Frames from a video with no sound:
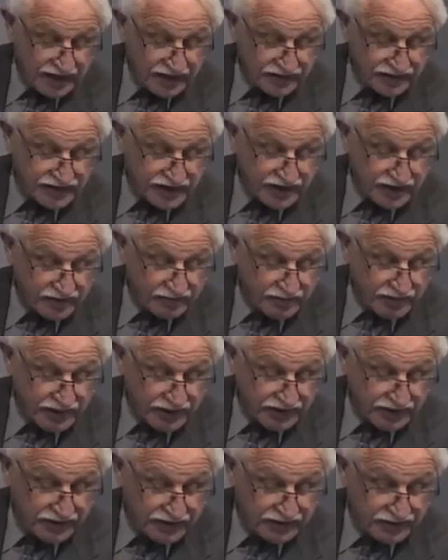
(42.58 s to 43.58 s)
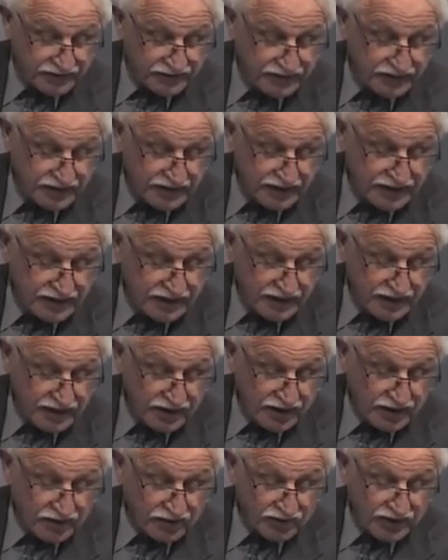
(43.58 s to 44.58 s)
it may be the most
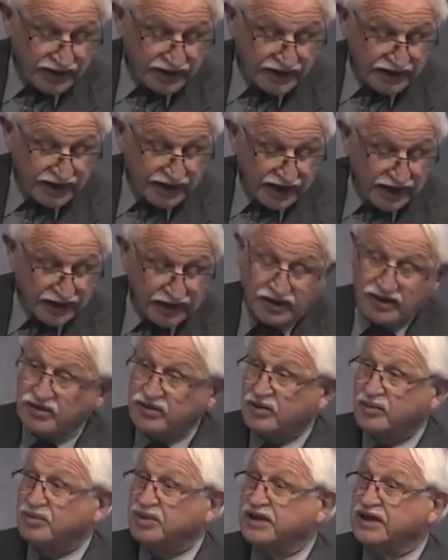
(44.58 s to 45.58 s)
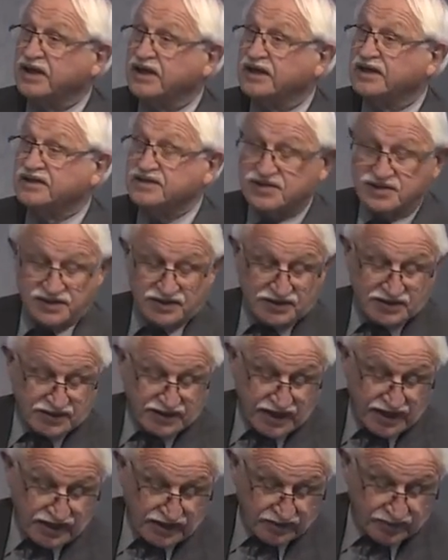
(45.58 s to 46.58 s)
important of the
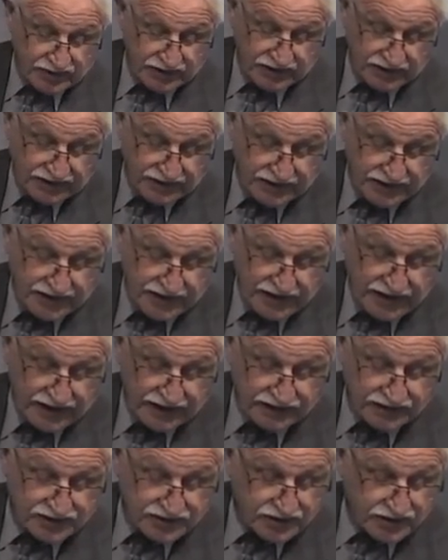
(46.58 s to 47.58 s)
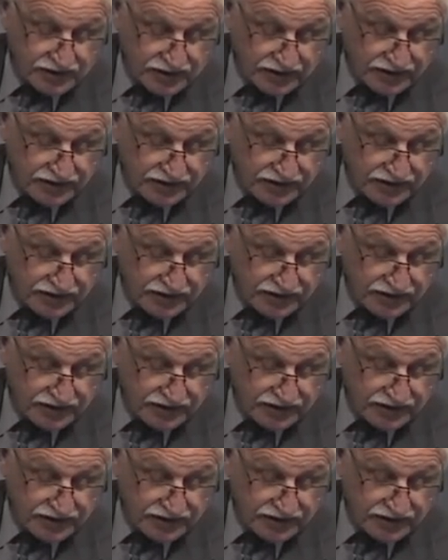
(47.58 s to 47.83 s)
lifestyle factors